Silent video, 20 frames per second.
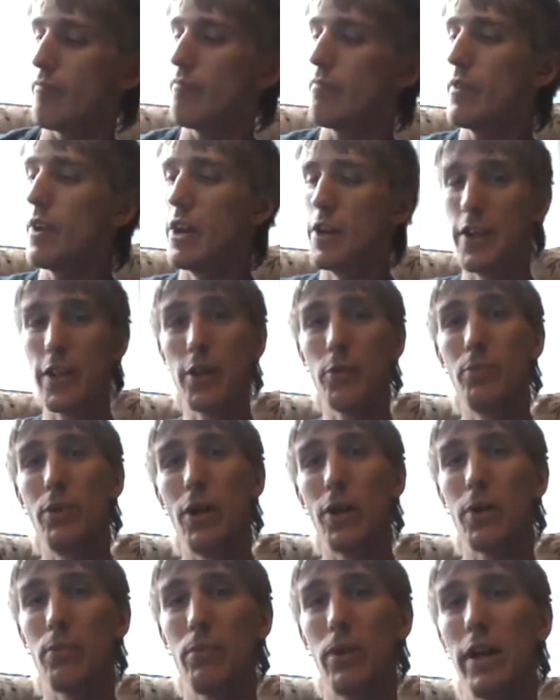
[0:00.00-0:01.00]
Another
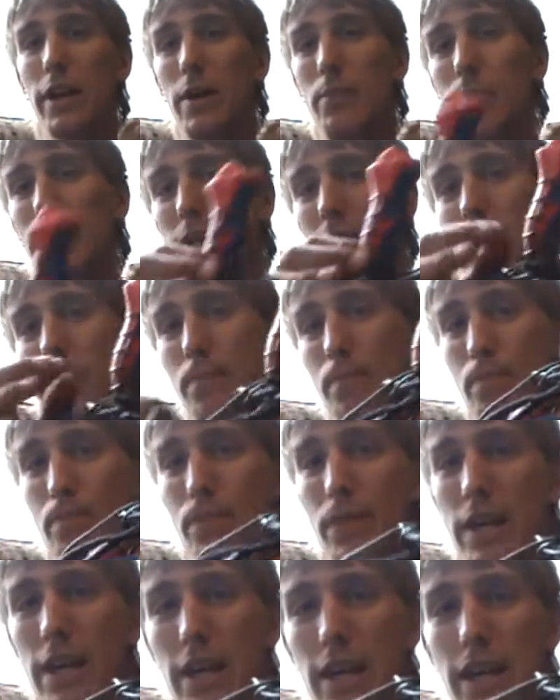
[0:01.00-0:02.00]
plug and play I picked up
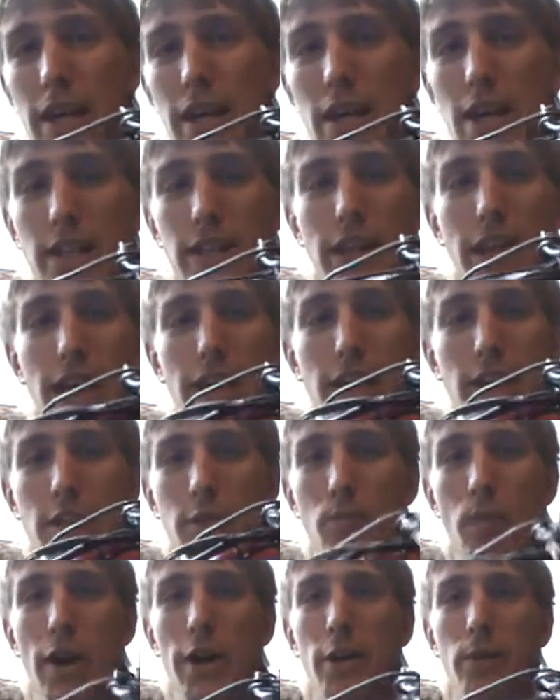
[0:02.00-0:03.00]
is a
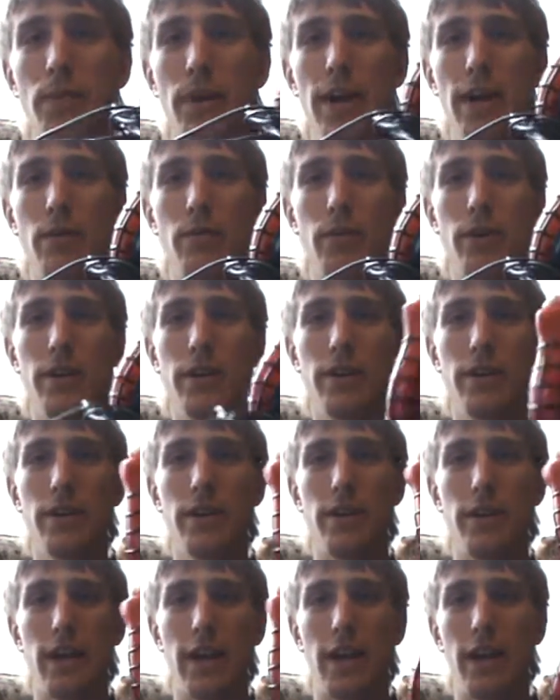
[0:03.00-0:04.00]
Spider-Man one.
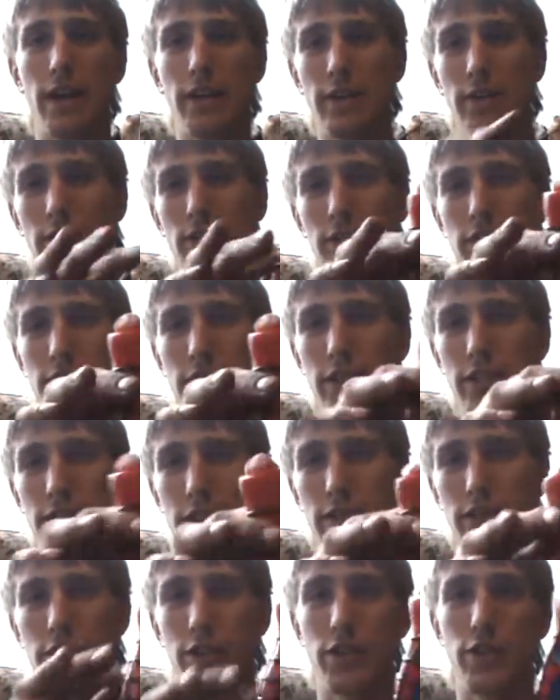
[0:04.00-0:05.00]
You can see
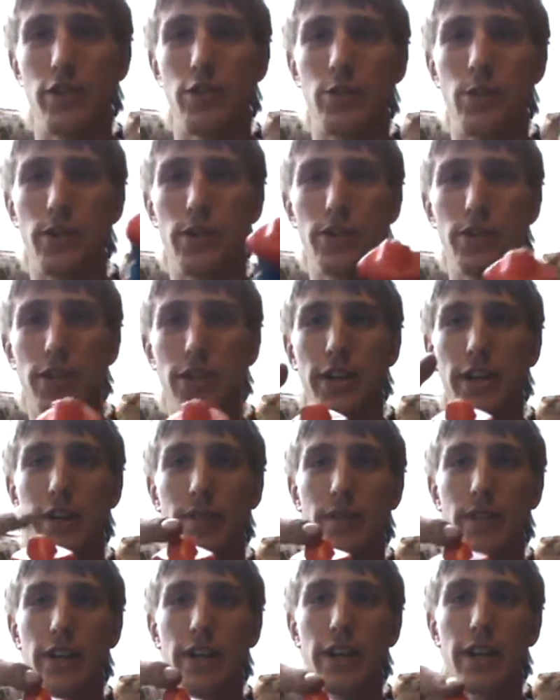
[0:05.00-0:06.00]
it's just a joystick and
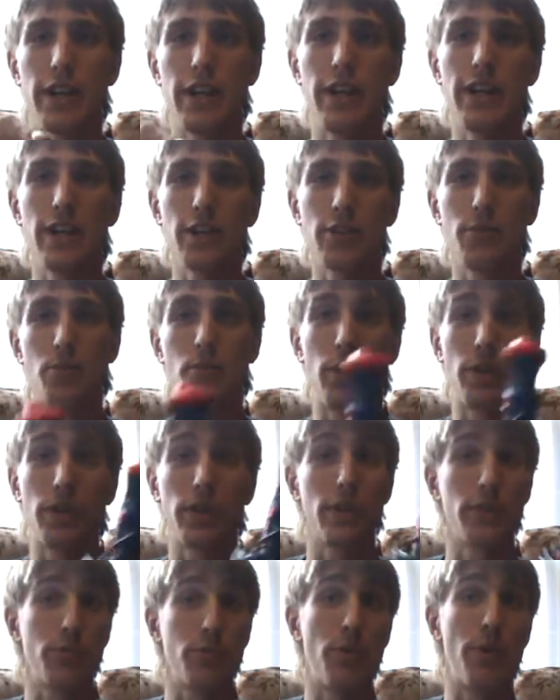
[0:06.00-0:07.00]
everything, and I actually put
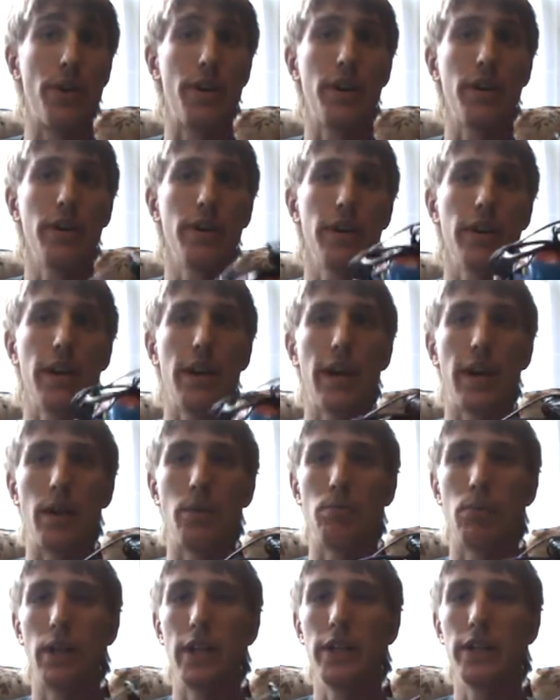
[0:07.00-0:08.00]
this one in
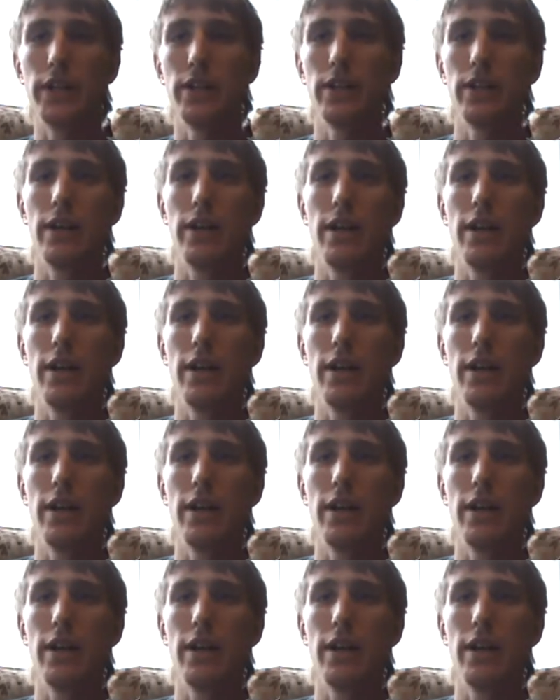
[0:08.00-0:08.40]
and played it.